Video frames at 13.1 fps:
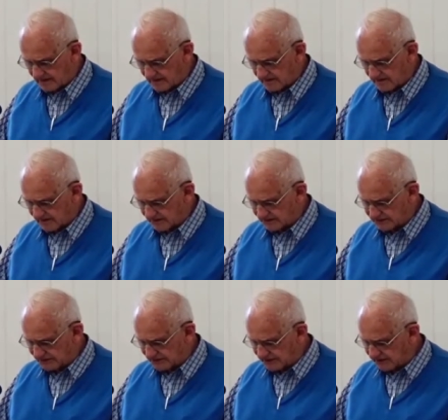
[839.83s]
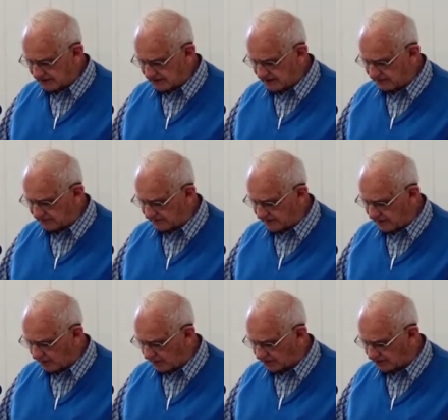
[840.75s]
Consider carefully
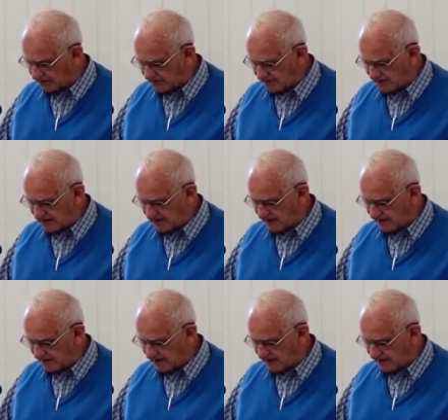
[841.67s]
what you hear.